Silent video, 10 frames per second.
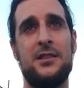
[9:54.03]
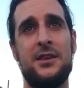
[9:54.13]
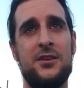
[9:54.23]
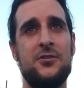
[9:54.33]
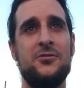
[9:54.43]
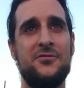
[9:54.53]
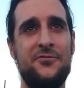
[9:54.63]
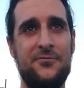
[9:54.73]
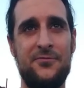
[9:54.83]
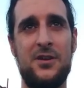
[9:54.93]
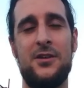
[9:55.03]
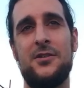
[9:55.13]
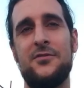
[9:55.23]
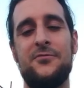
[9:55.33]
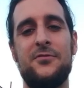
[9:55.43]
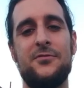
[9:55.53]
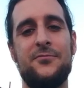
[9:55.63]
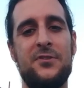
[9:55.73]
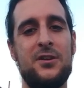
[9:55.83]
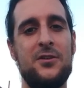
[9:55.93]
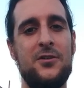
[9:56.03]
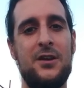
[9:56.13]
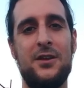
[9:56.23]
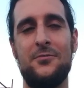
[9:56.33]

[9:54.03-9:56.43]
letting go of fear